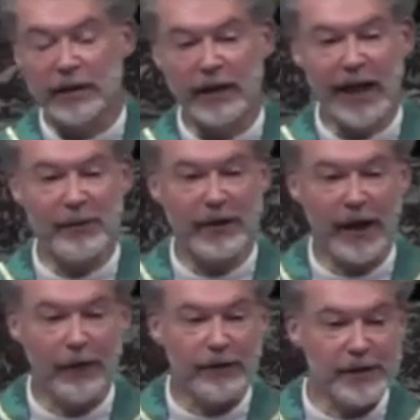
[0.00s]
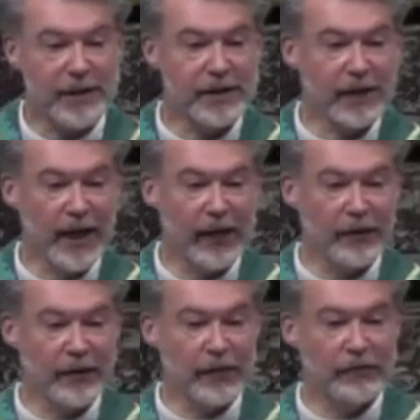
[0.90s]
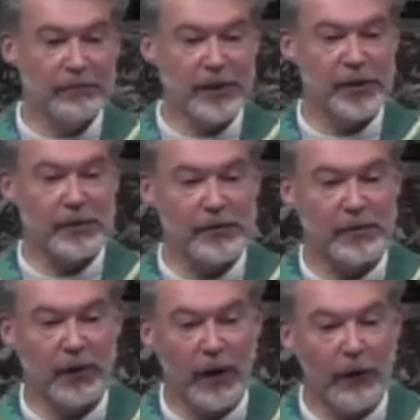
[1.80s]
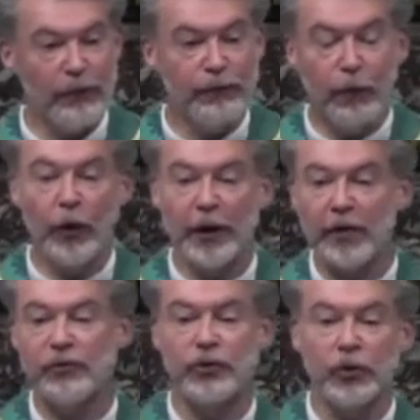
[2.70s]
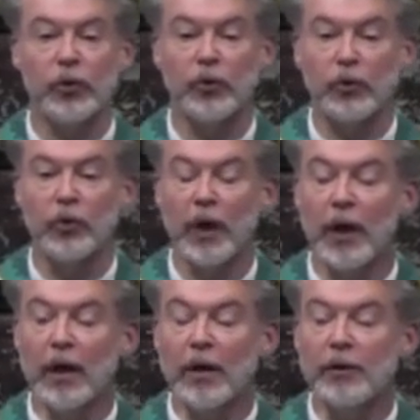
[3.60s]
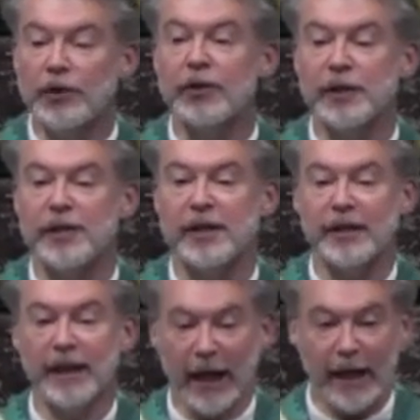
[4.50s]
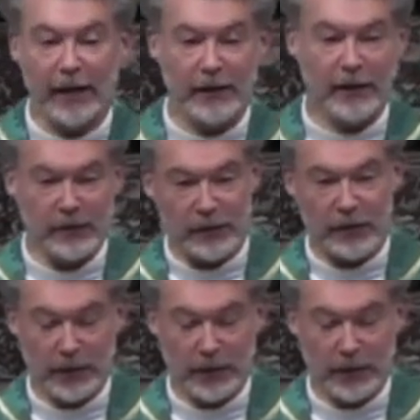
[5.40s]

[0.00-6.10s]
The Lambeth Conference is the gathering of bishops from all 42 churches in the Anglican